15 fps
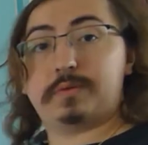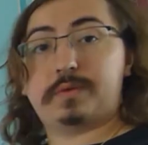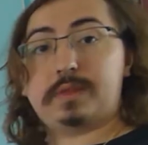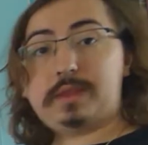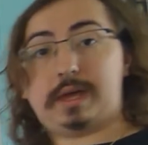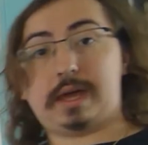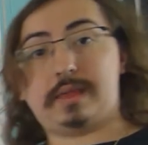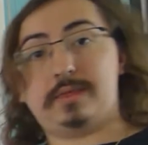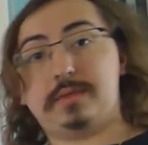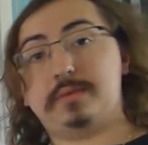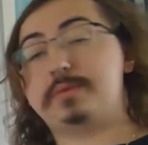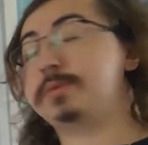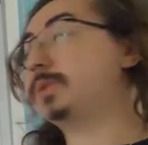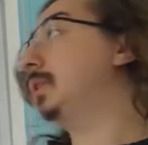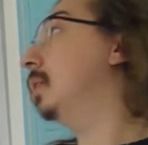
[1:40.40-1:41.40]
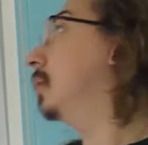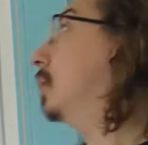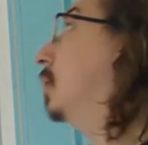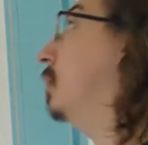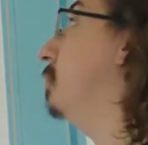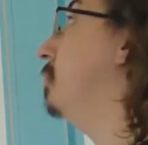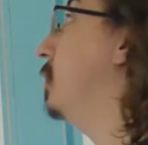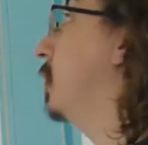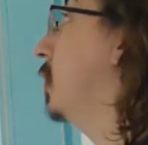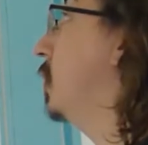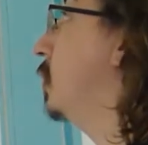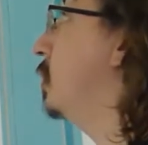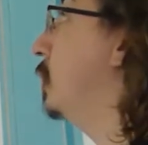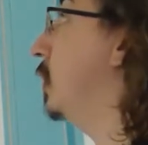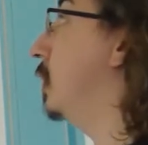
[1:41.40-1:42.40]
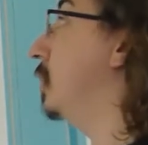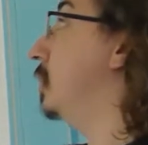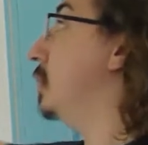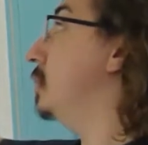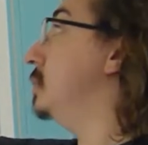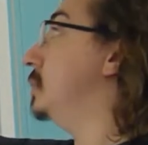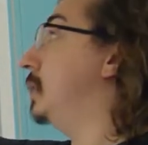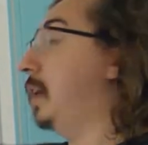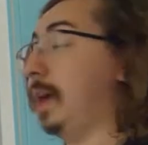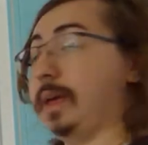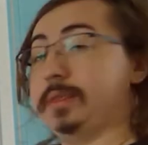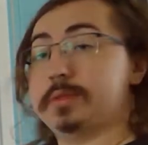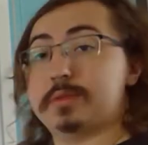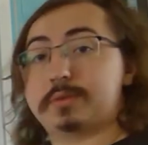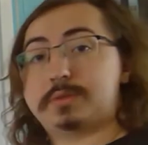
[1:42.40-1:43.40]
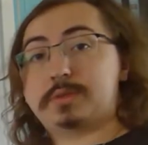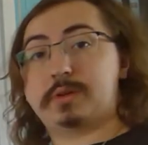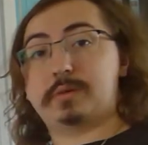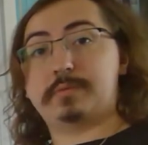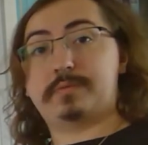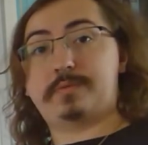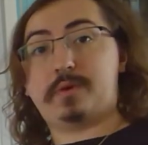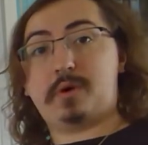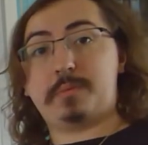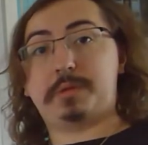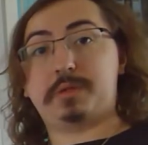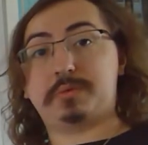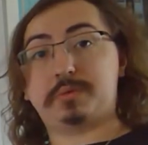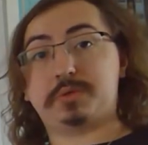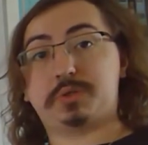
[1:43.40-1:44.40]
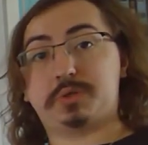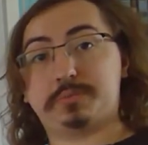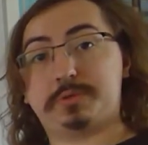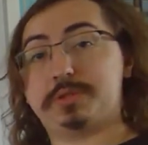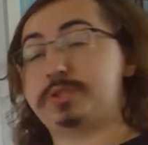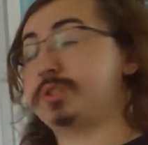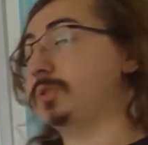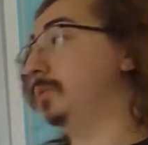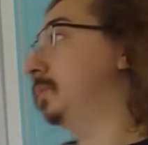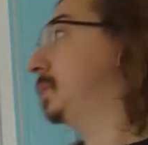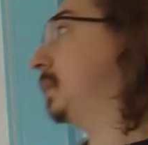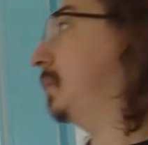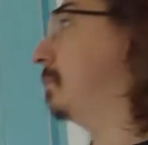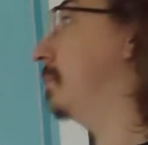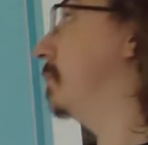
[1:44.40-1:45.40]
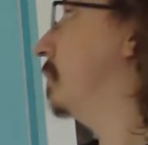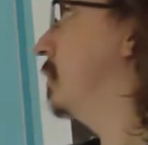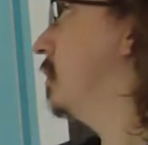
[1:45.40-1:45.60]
for the nth term, we can use the nth term formula and substitute in.